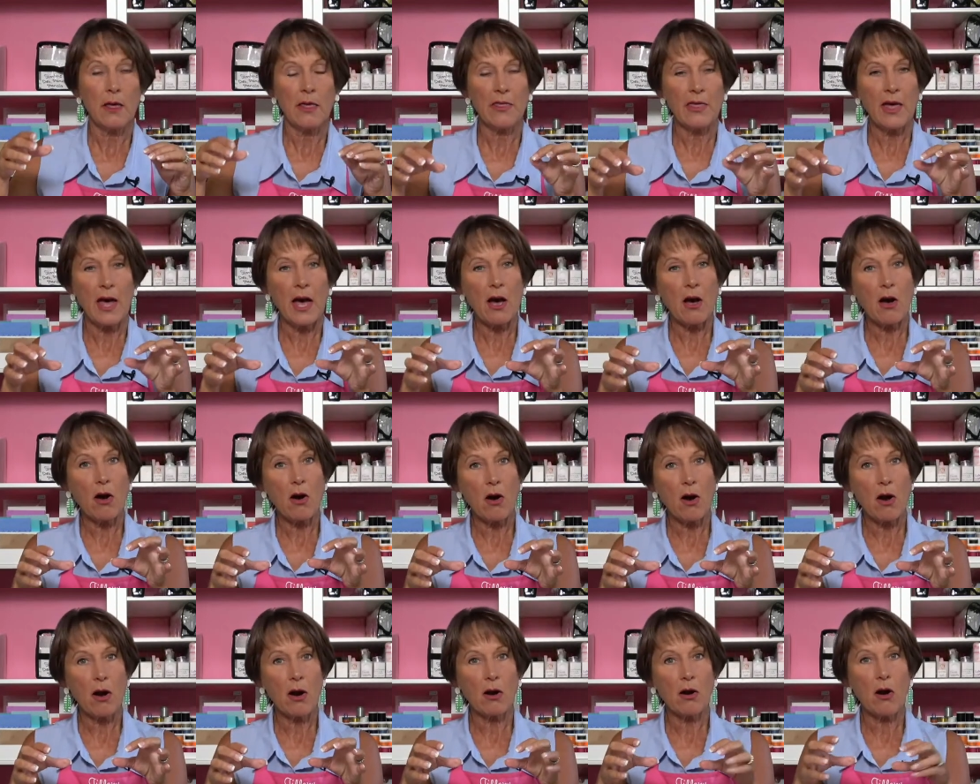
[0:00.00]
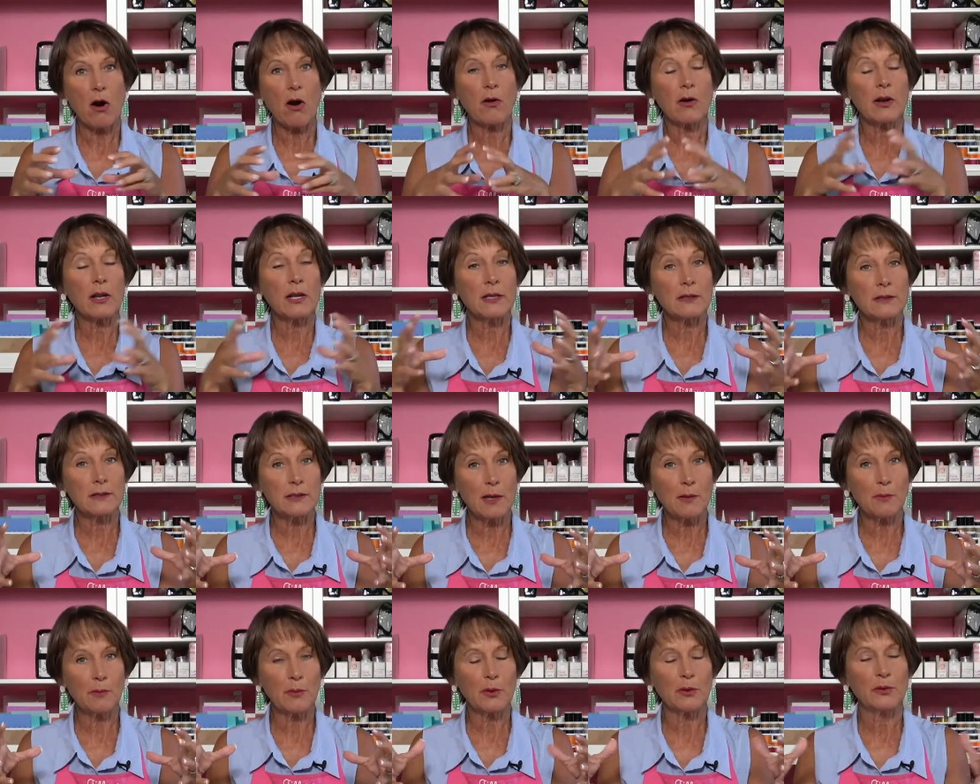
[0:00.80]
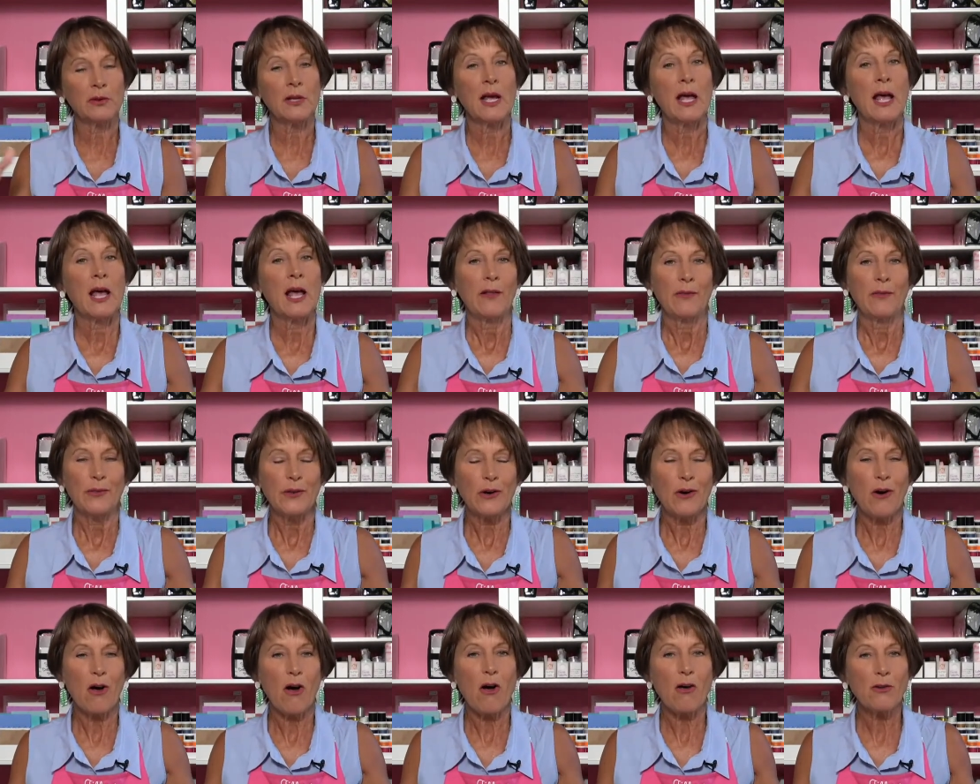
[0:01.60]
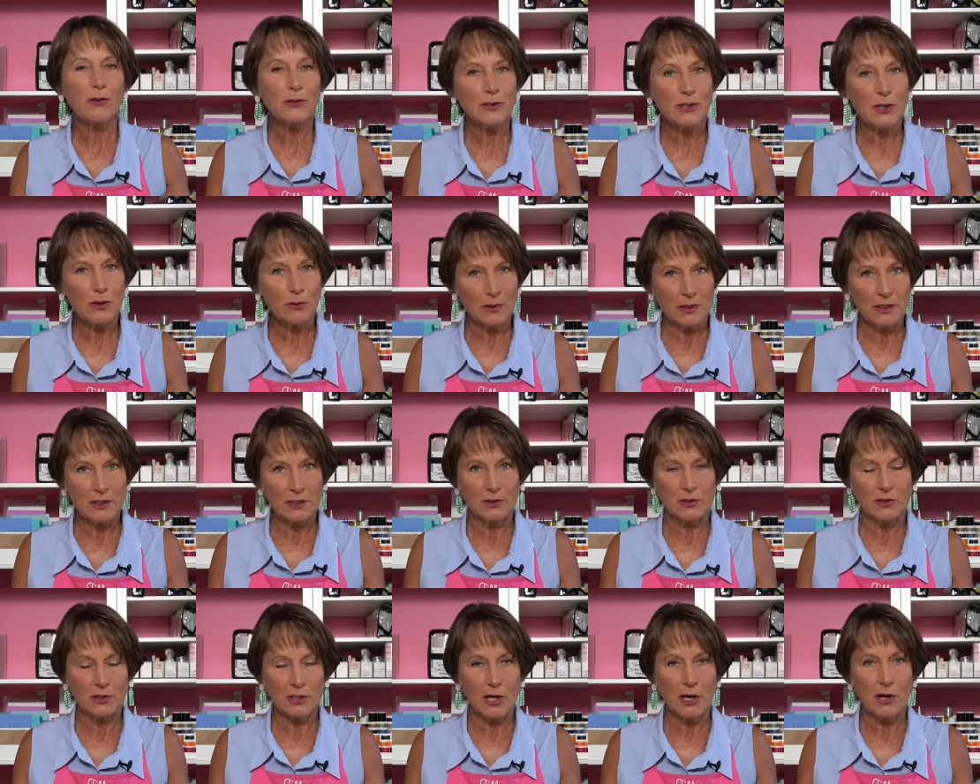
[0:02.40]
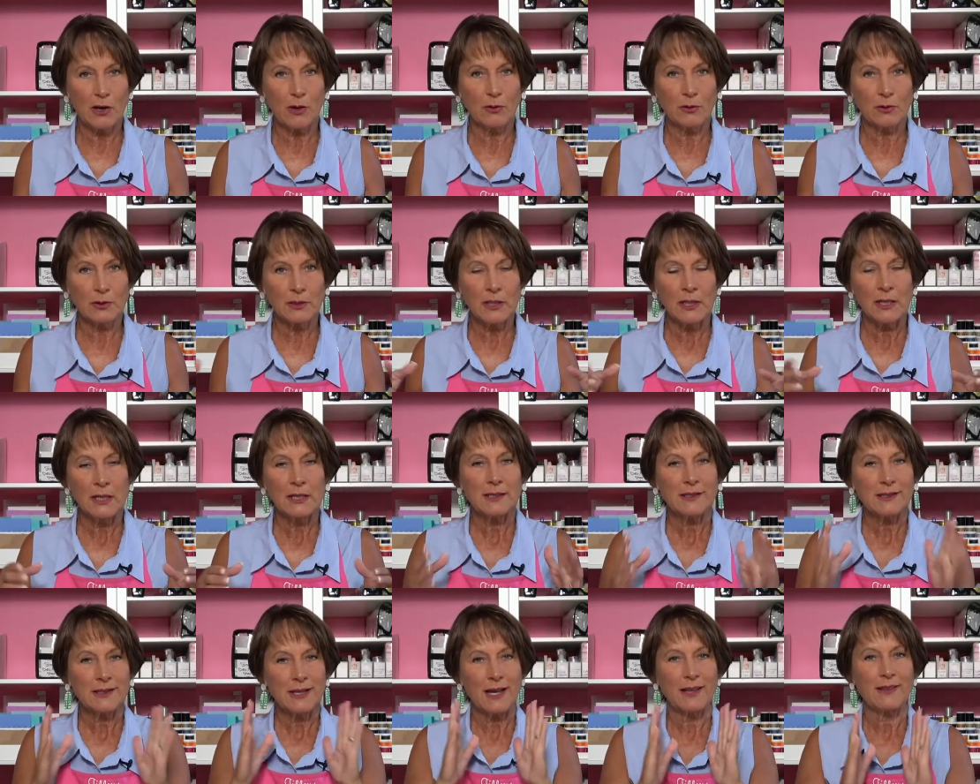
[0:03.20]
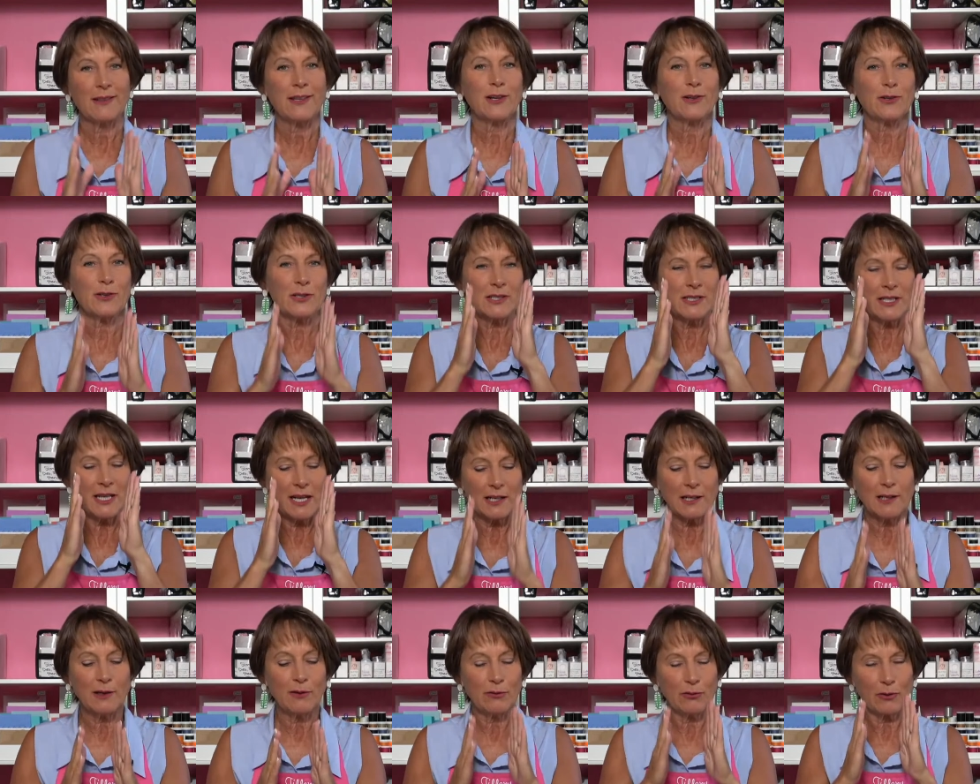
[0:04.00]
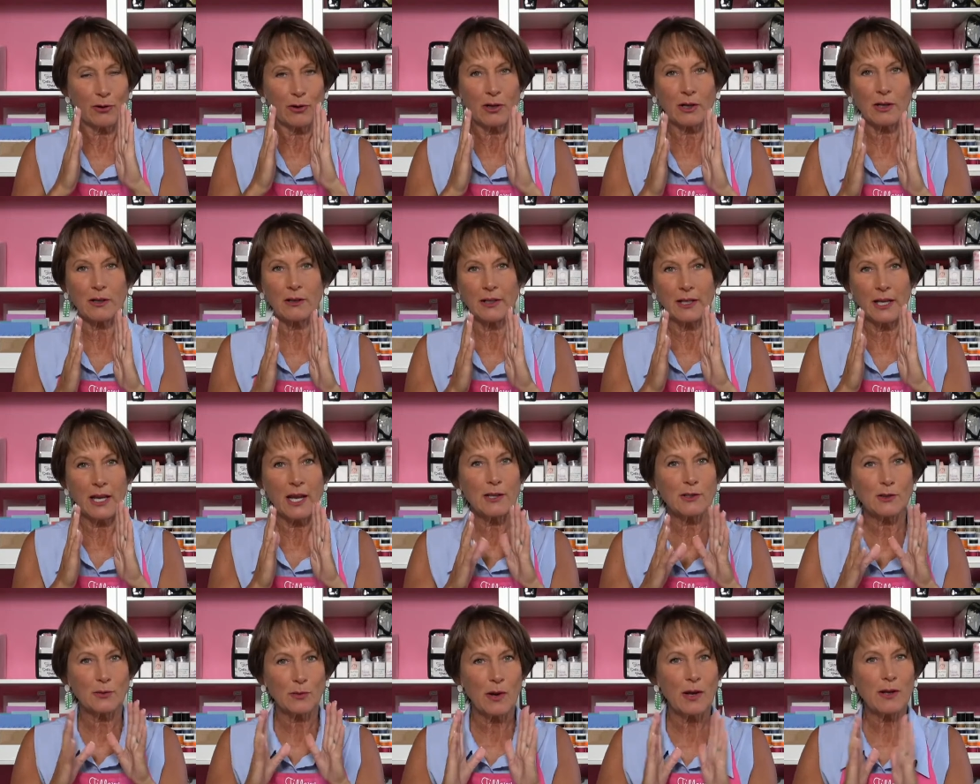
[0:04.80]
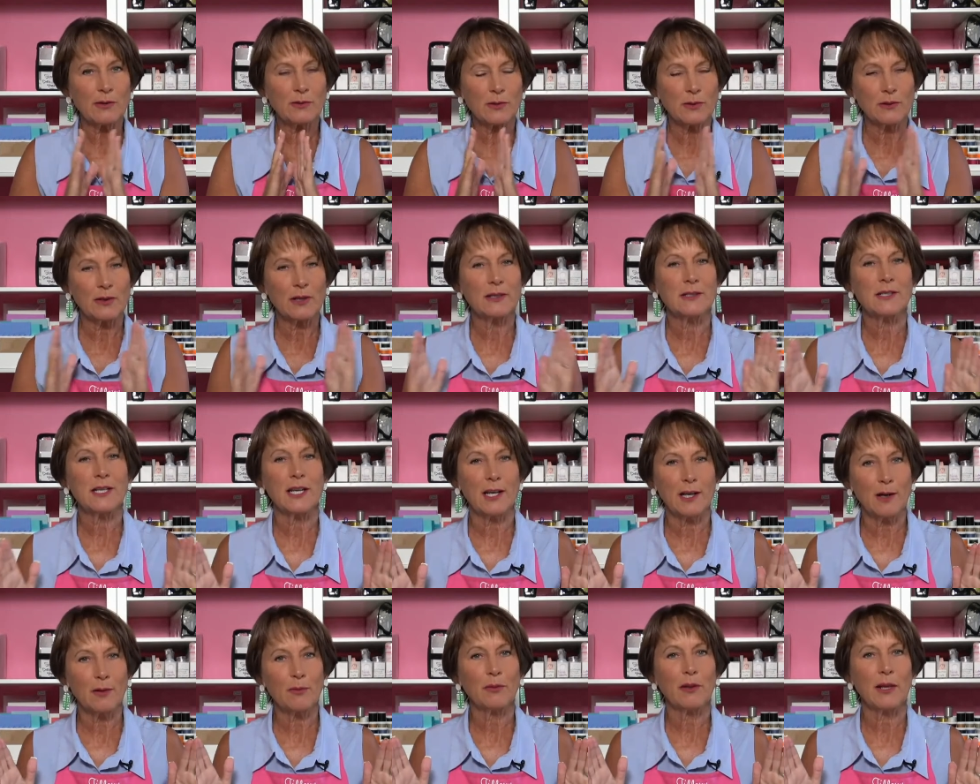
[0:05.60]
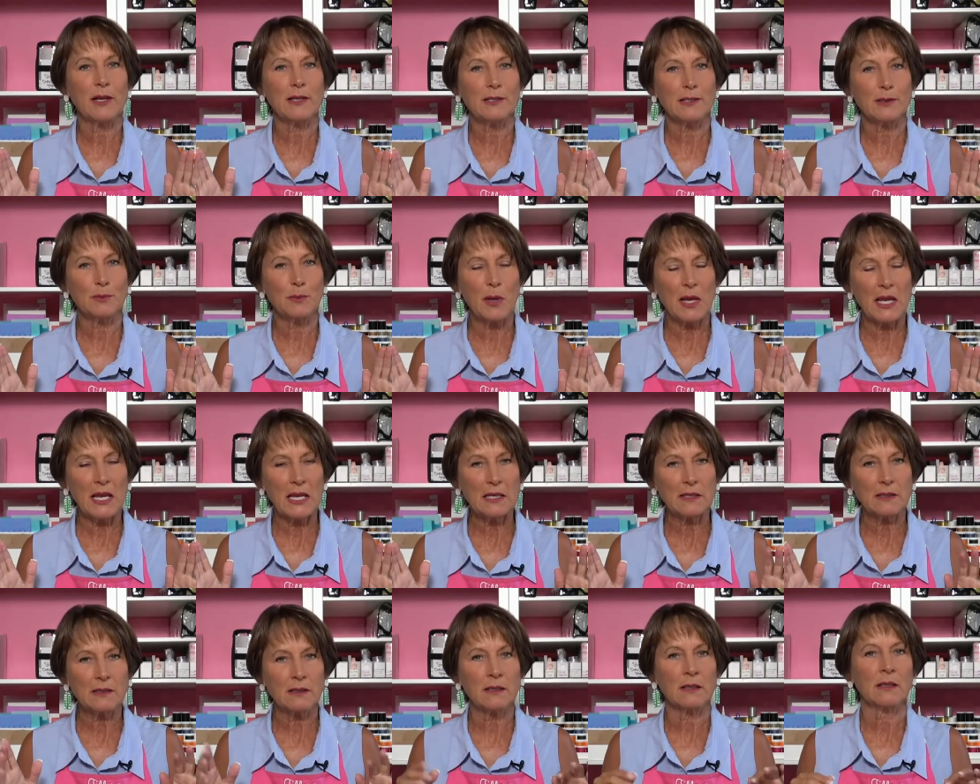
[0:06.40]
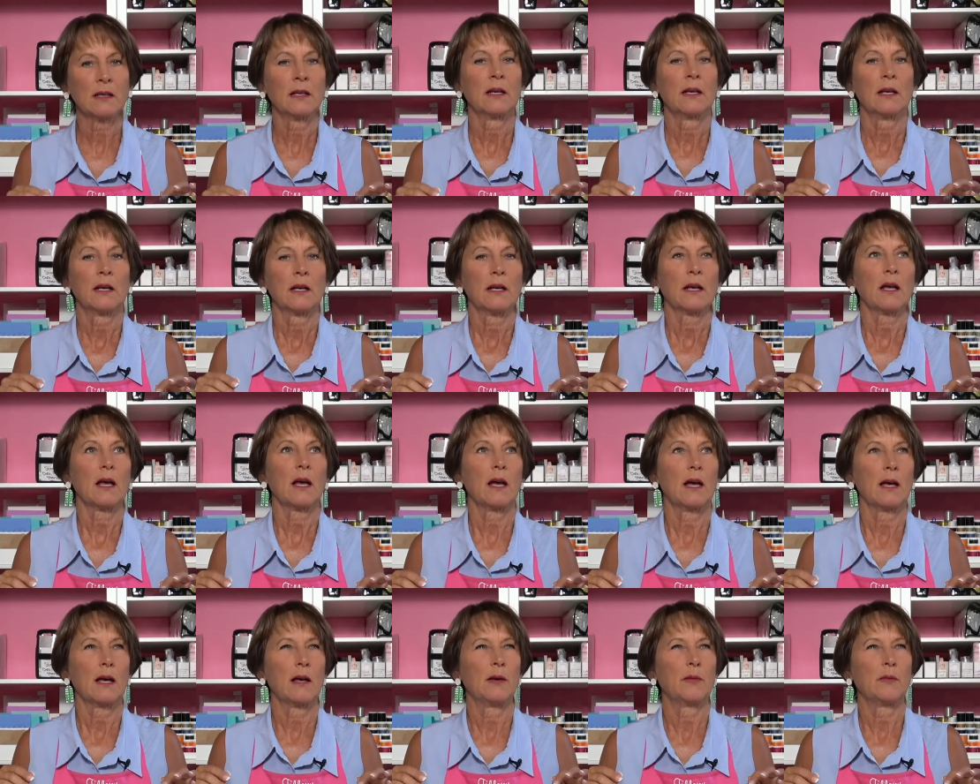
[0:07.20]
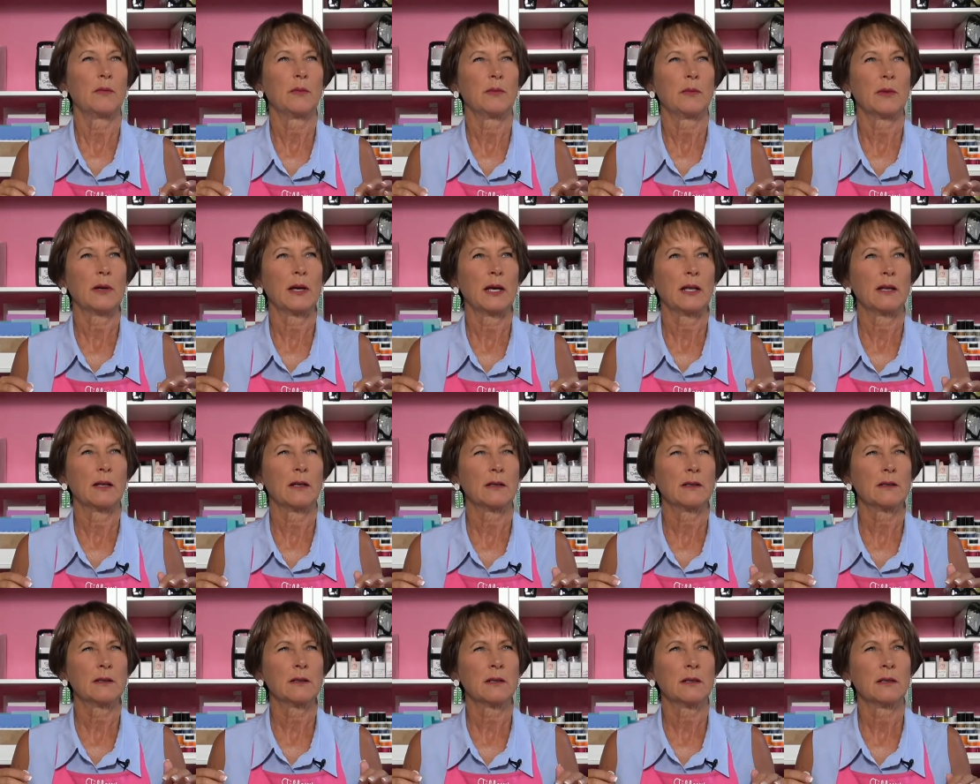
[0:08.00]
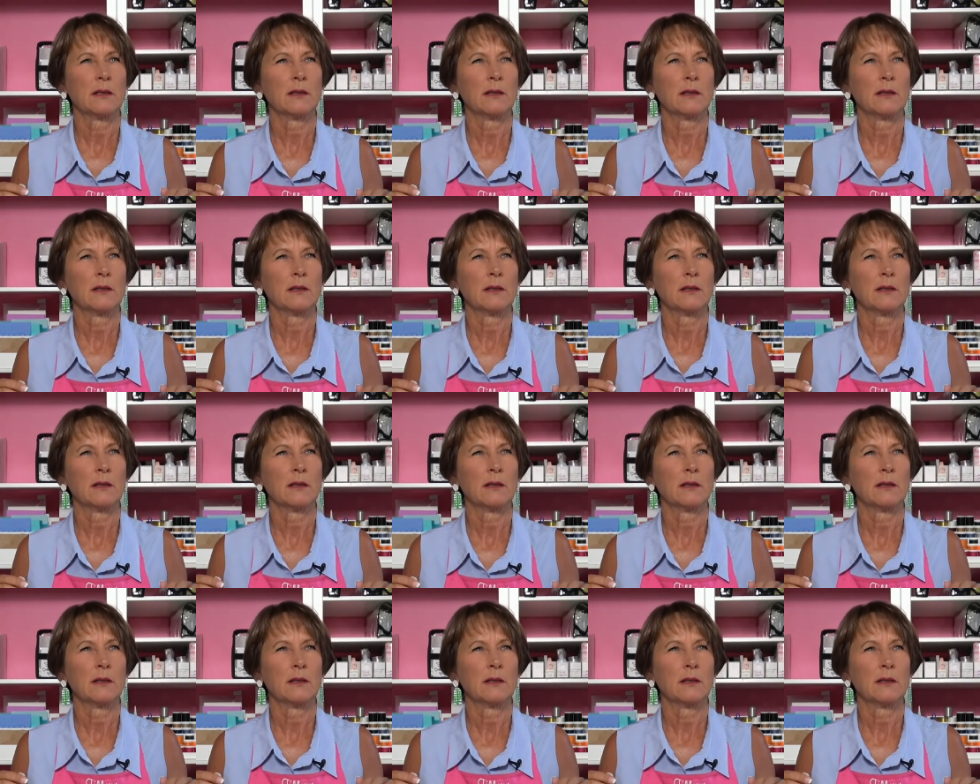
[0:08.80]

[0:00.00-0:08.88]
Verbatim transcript: that are already assembled. They're also in a tote and they're standing vertically as well, so they take up less space. Um, and